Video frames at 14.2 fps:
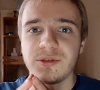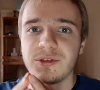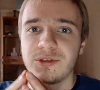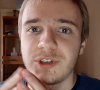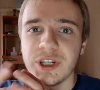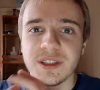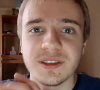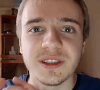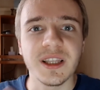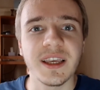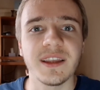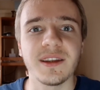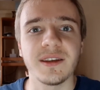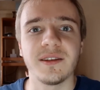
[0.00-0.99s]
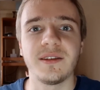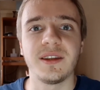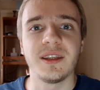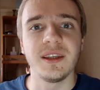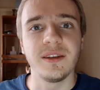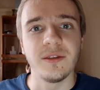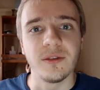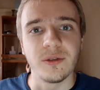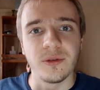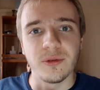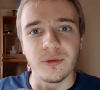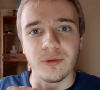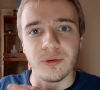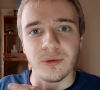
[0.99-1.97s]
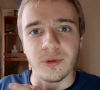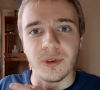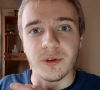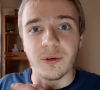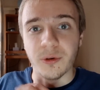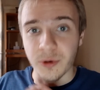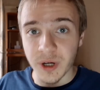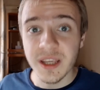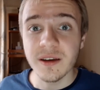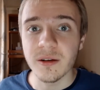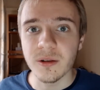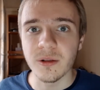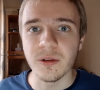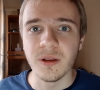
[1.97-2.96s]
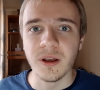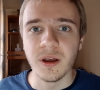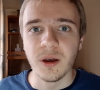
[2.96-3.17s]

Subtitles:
translate it into the real